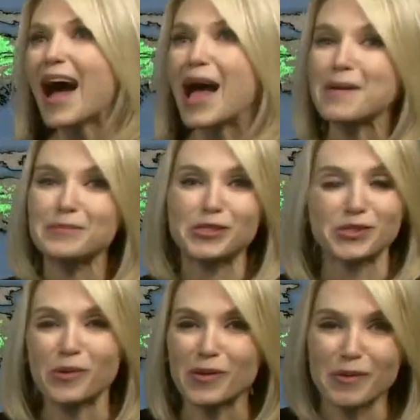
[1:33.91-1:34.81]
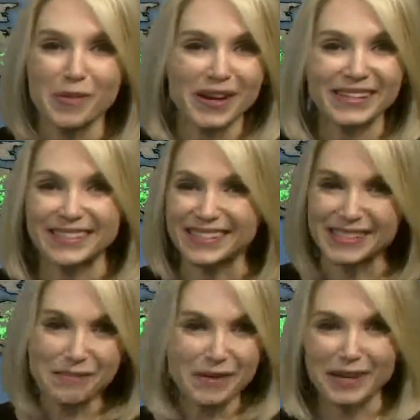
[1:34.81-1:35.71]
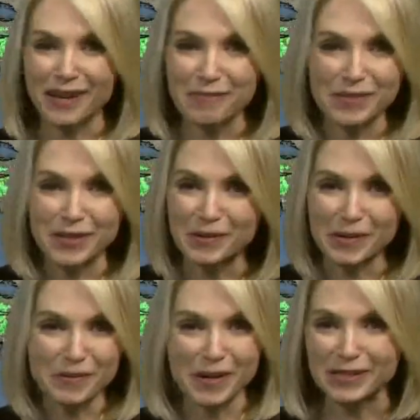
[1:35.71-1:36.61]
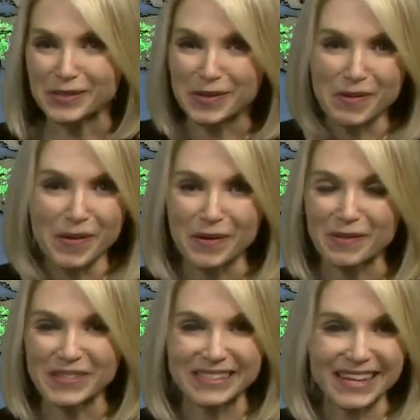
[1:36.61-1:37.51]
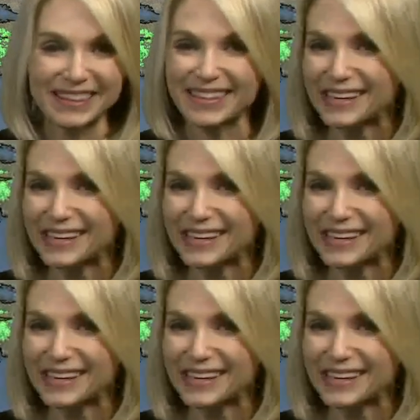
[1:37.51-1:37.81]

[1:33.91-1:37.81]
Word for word: I'm sure that we're going to see somebody up in the northwestern corner of the state,